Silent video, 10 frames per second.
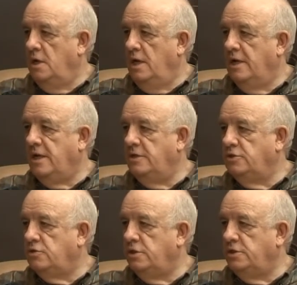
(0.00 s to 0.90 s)
against
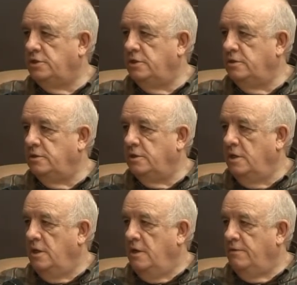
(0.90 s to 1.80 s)
Christians,
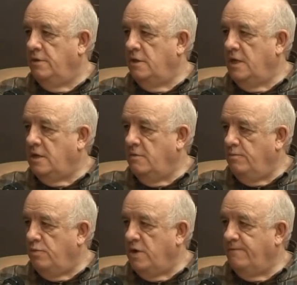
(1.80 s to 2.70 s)
that they can
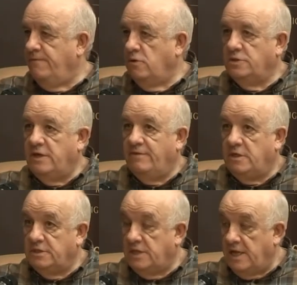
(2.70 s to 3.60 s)
bring false
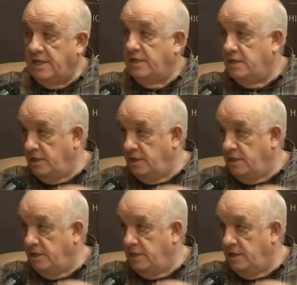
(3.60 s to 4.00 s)
evidence like they did